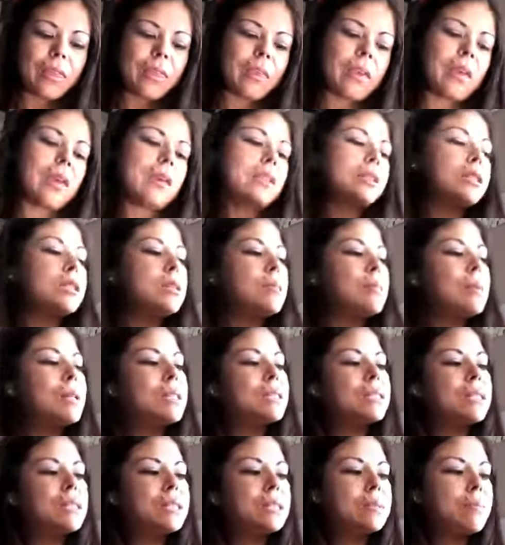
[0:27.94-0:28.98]
The itsy
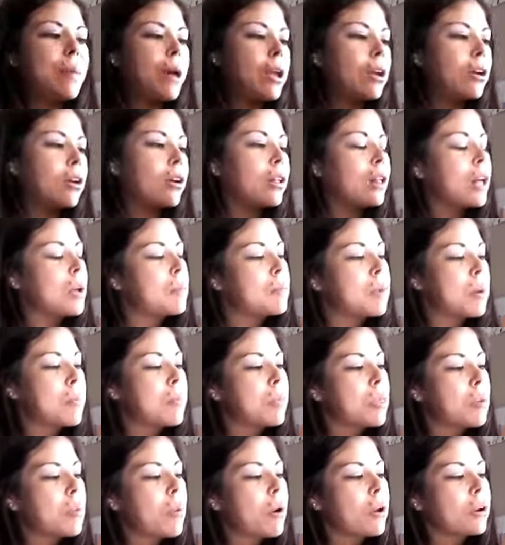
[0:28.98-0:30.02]
bitsy spider climbed
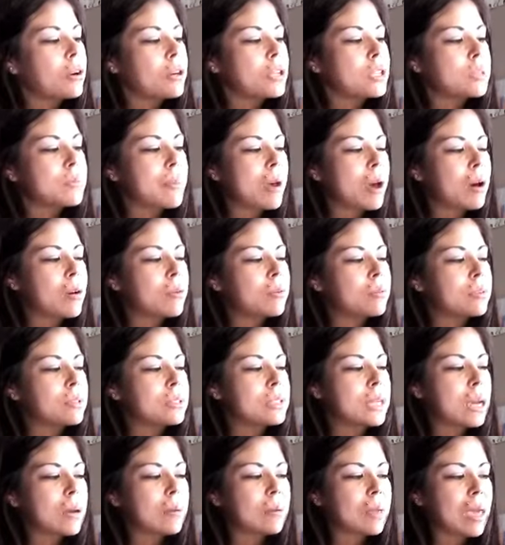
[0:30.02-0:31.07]
up the water spout.
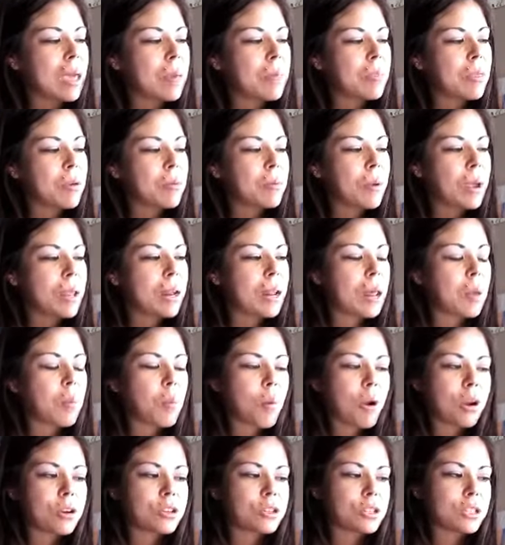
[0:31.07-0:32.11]
Down came the rain and
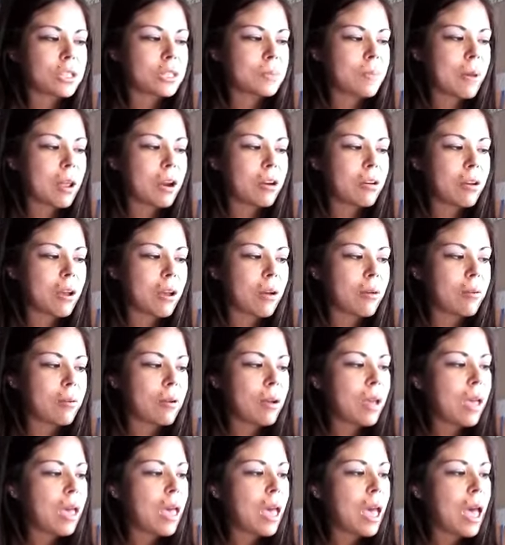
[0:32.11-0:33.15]
washed the spider out.
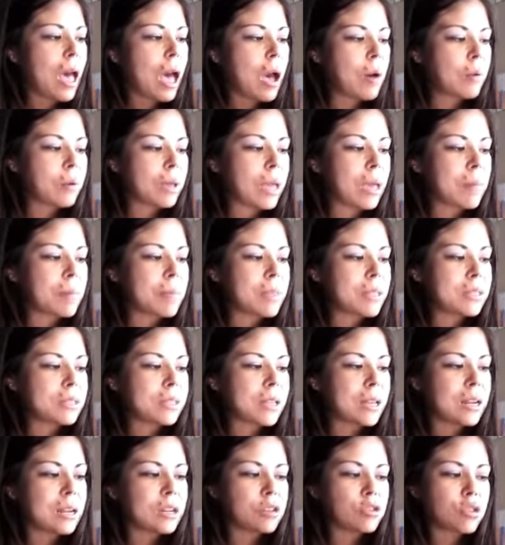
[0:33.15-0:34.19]
Out came the
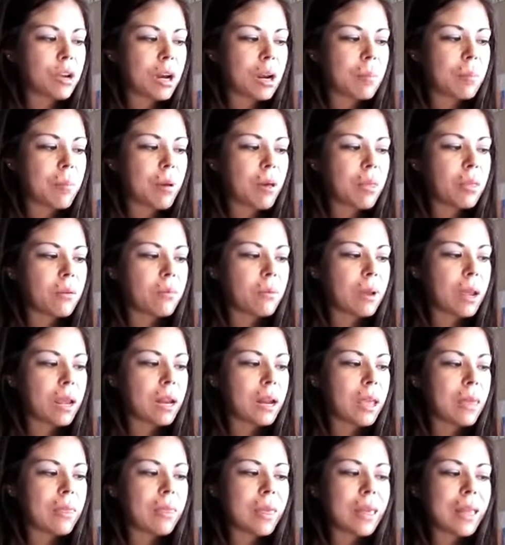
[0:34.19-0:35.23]
sun and dried up all the
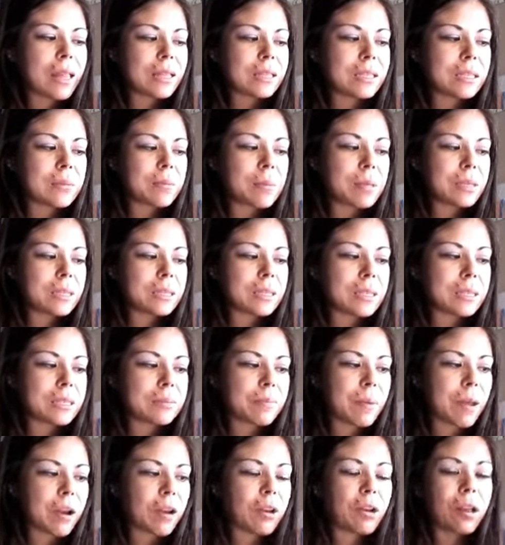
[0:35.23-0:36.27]
rain, and the itsy bitsy
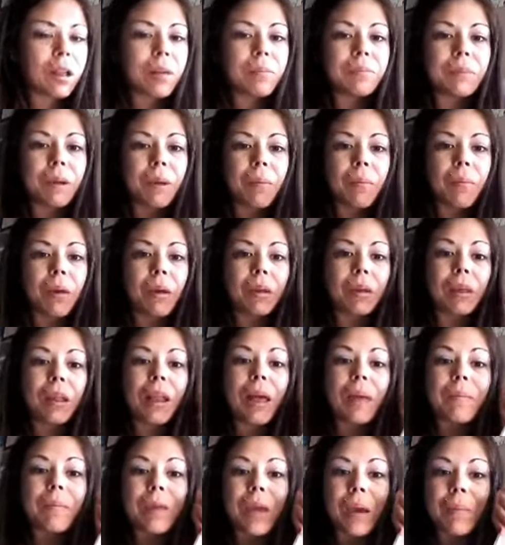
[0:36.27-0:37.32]
spider climbed up,
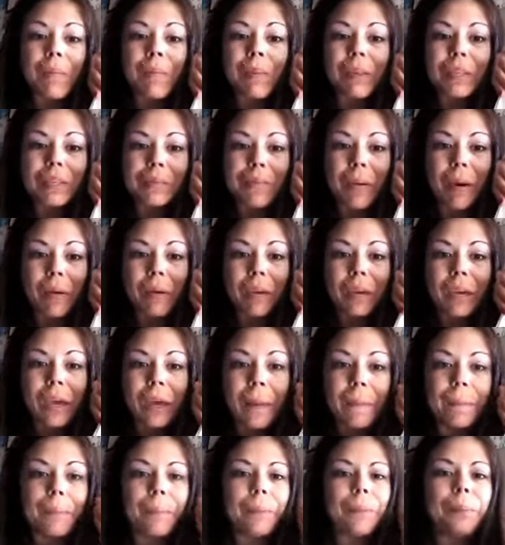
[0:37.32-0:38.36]
climbed up the spout again.